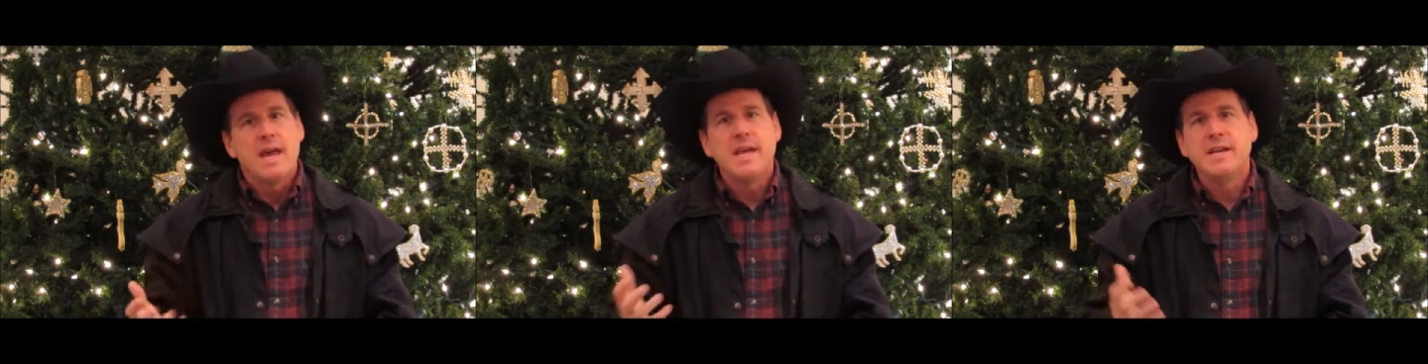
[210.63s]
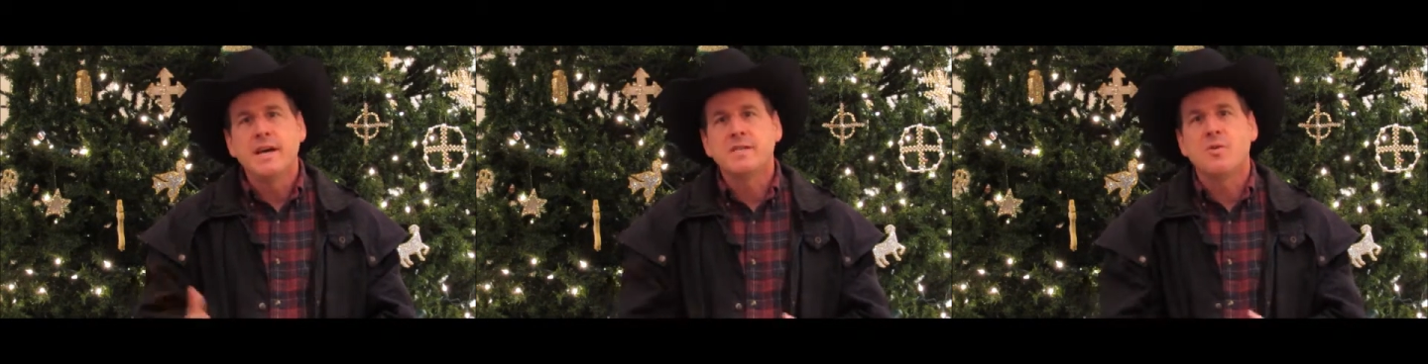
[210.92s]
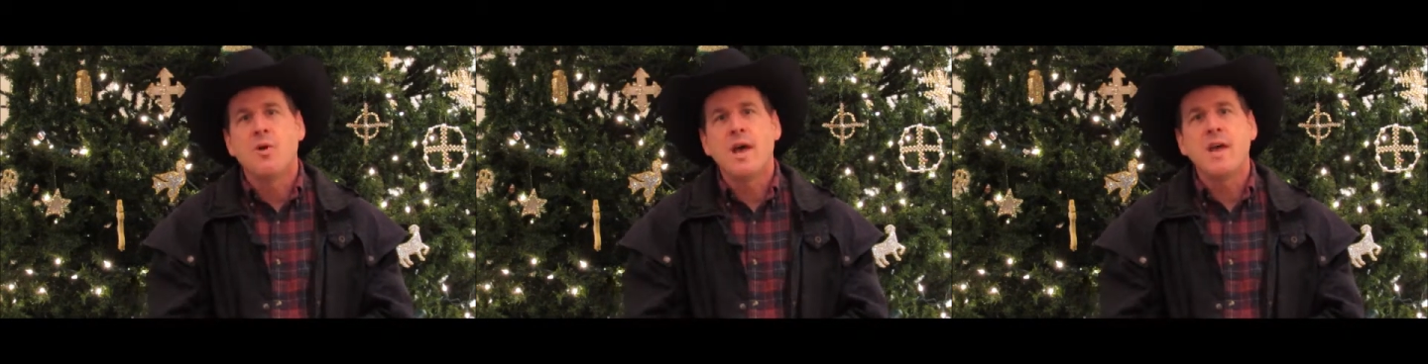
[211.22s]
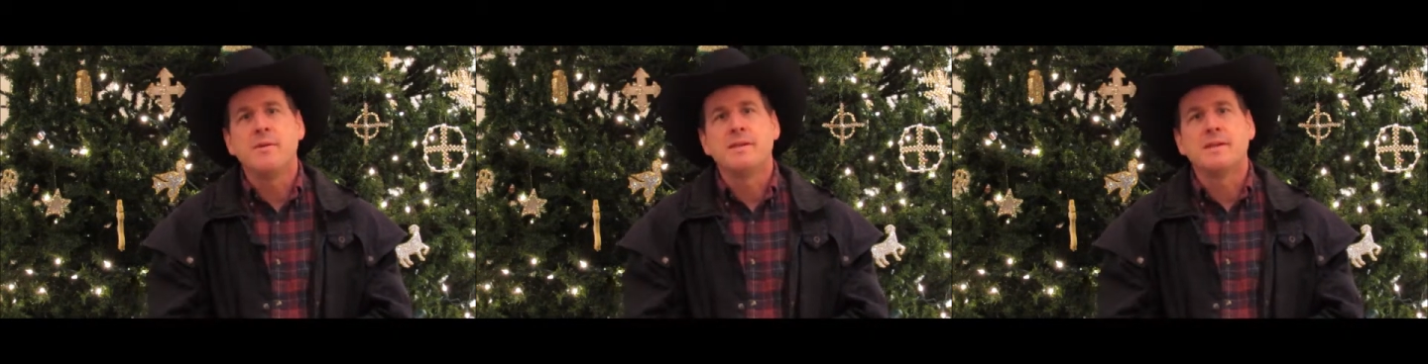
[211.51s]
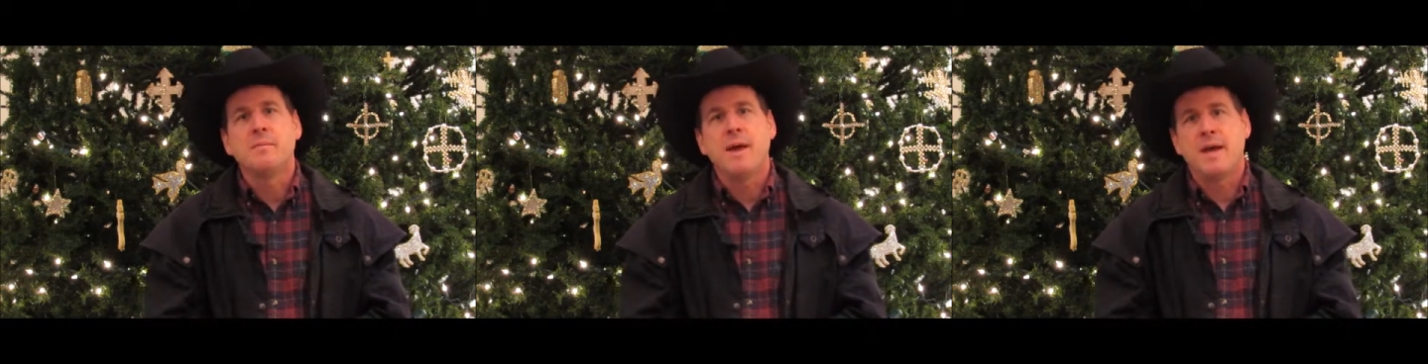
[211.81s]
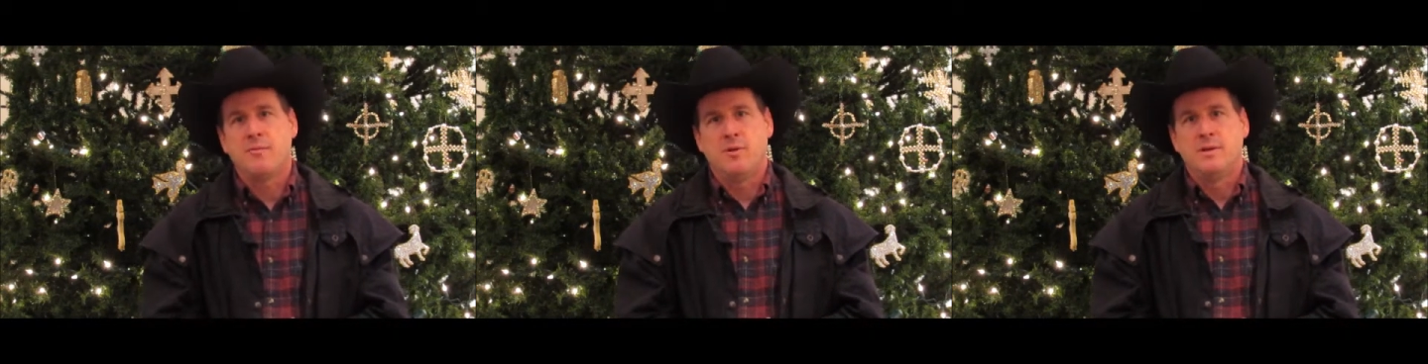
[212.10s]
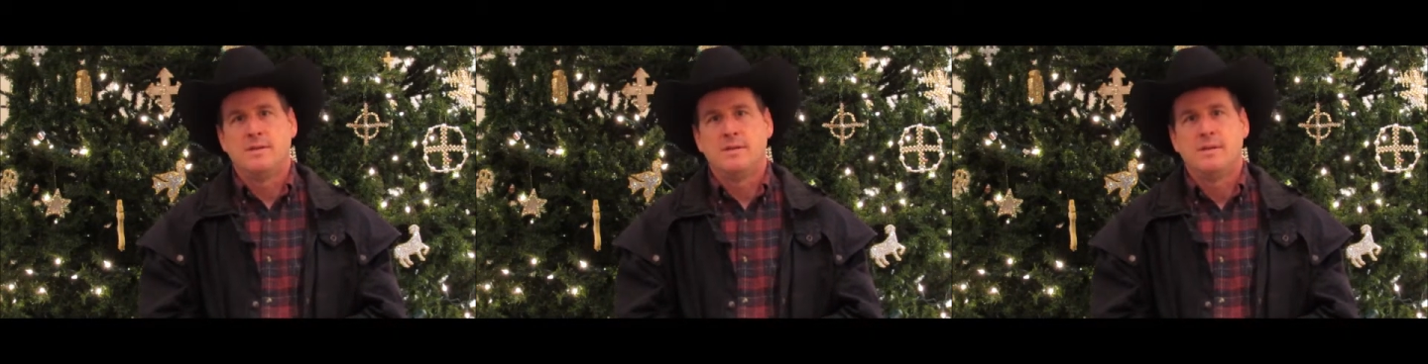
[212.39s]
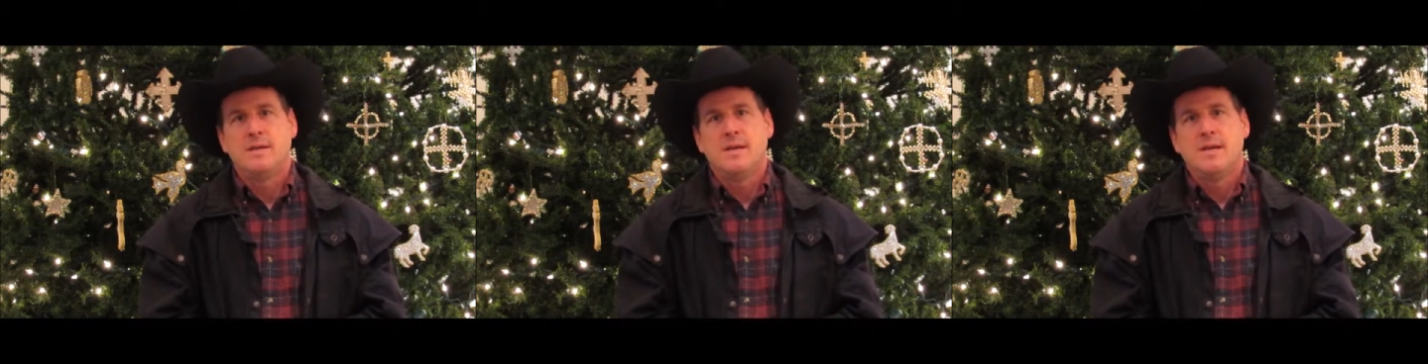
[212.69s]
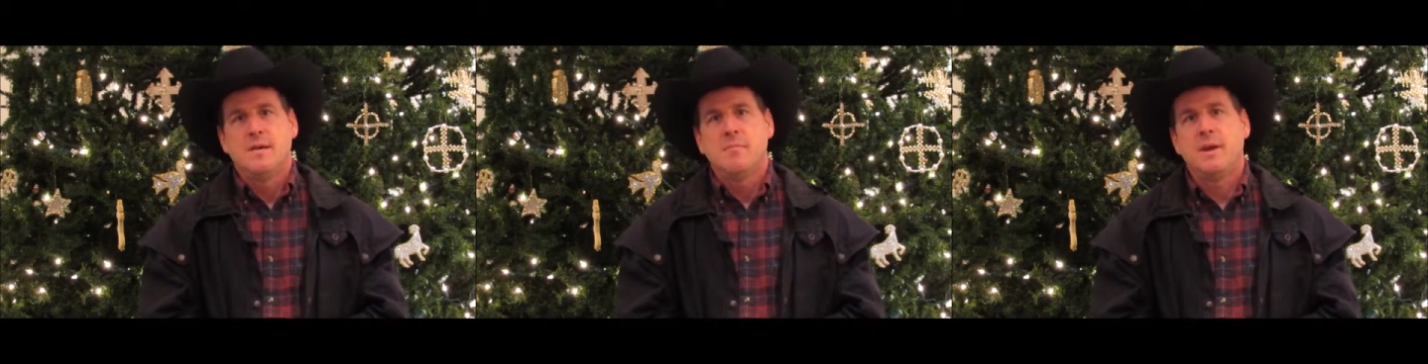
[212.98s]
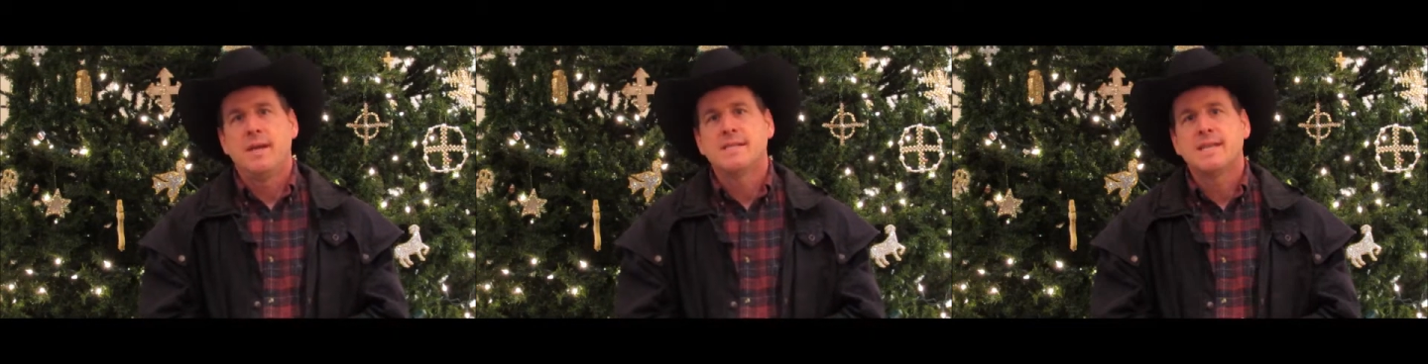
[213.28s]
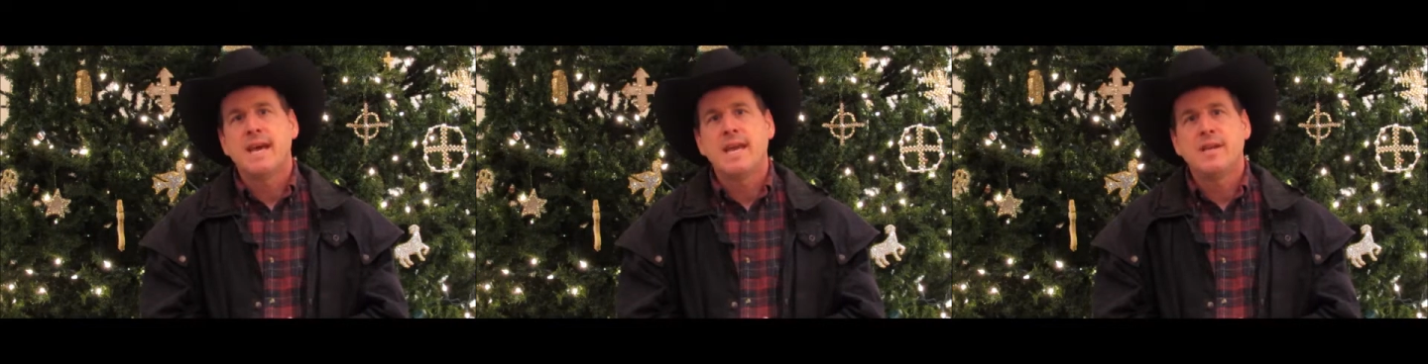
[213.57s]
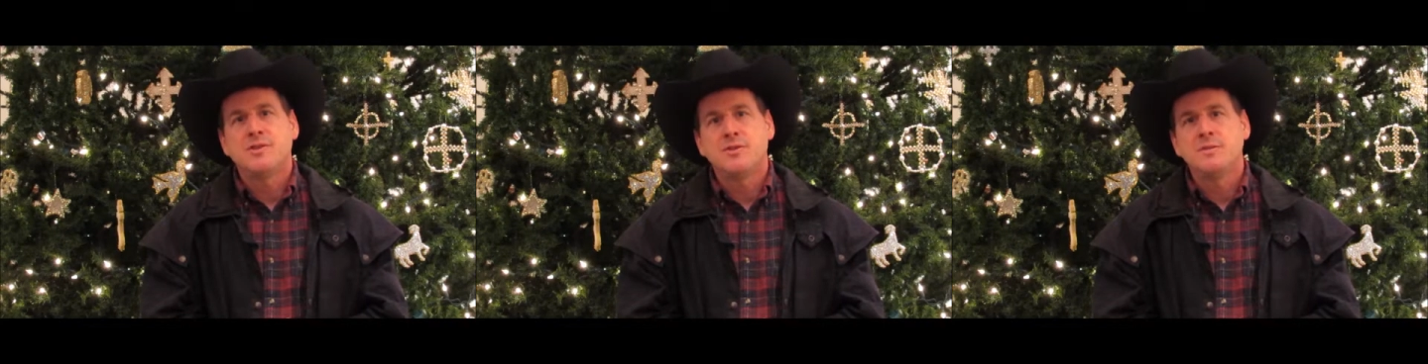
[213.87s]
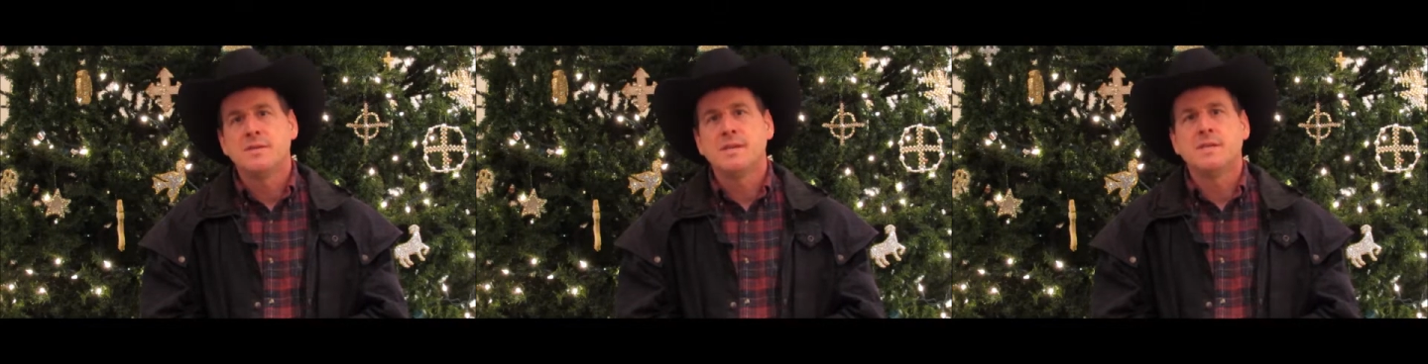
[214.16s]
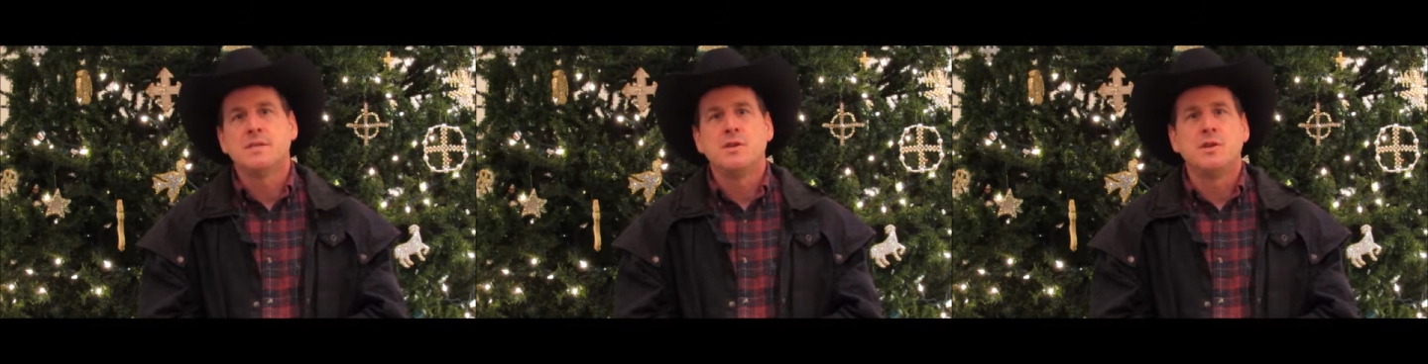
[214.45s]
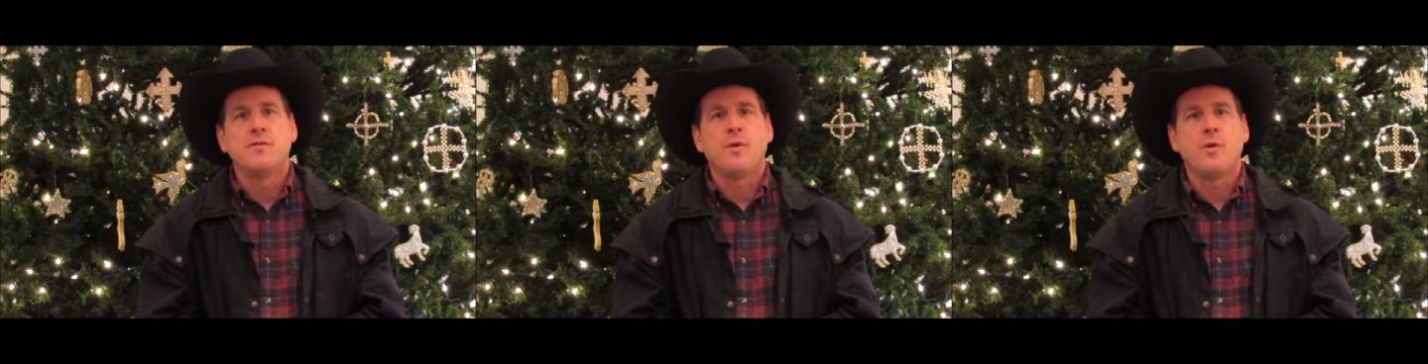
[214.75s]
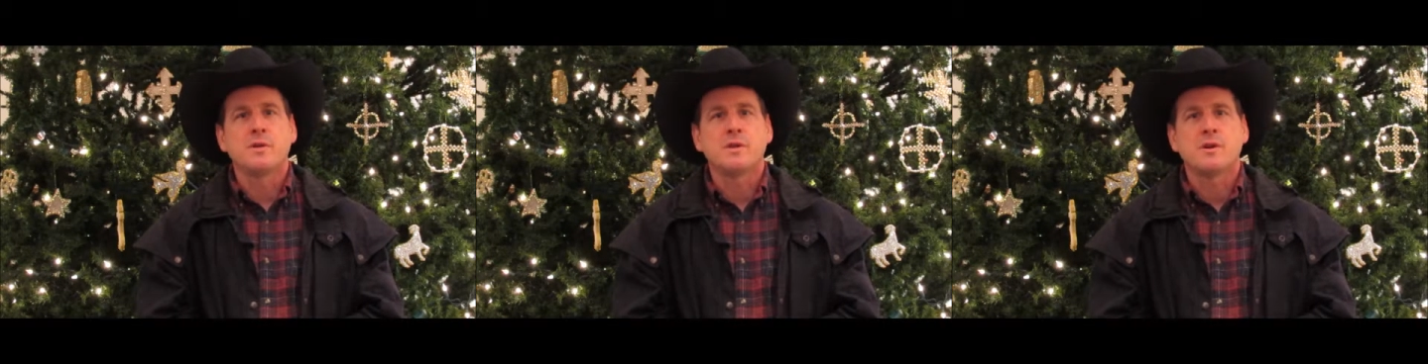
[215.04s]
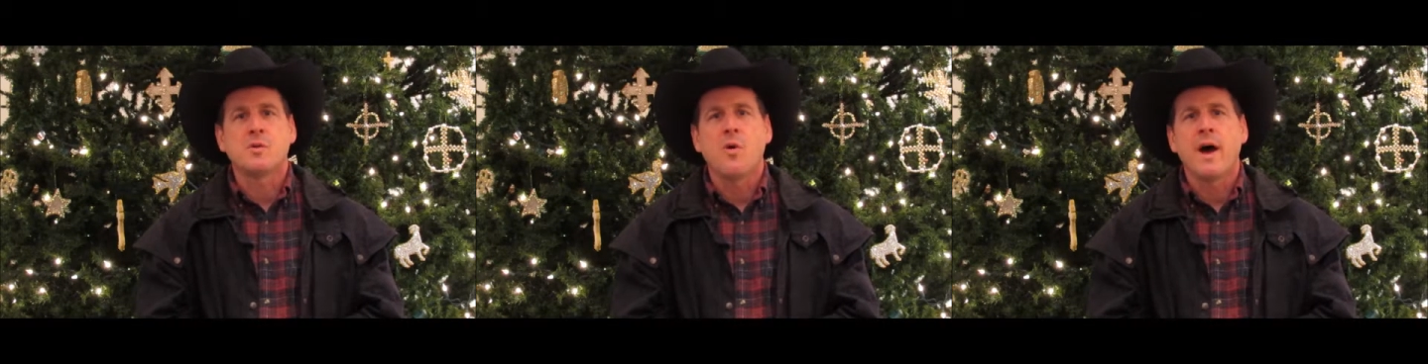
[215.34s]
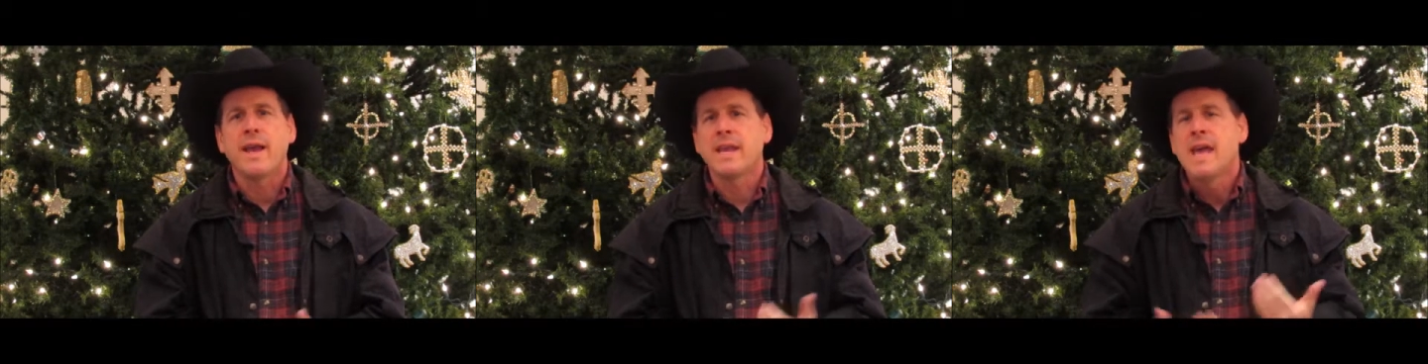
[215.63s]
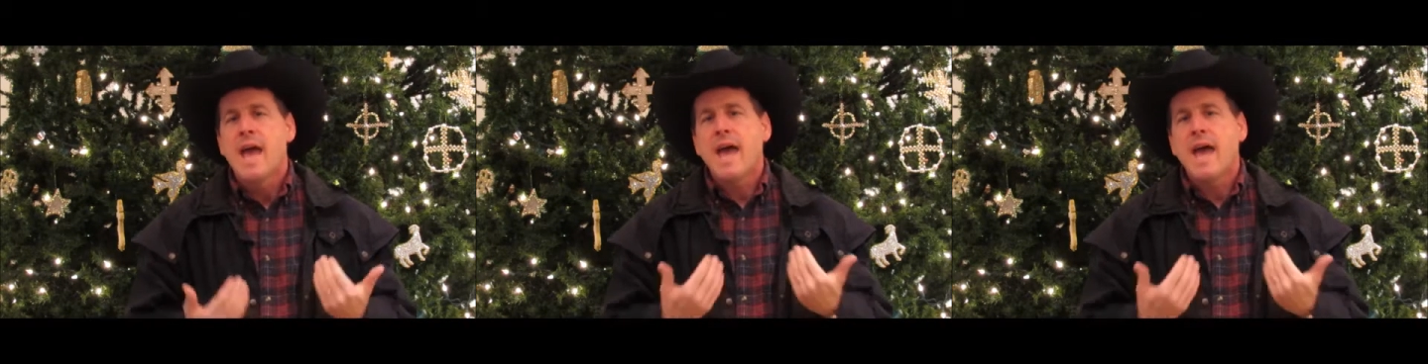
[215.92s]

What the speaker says: He does away with the bad one. But instead, he chooses to divorce her quietly.